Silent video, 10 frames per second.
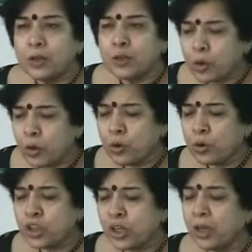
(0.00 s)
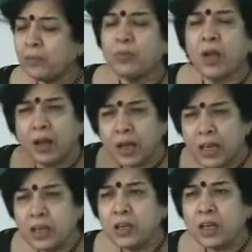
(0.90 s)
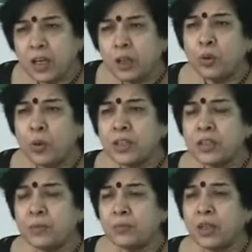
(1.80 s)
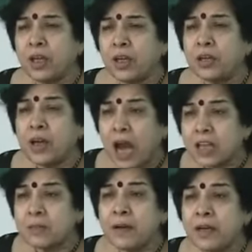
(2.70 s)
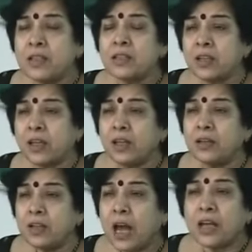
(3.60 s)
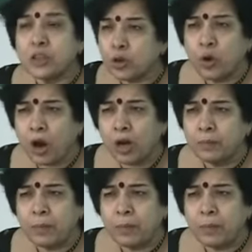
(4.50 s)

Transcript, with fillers: So, you know she uh, in Hinduism the husband is seen as a god,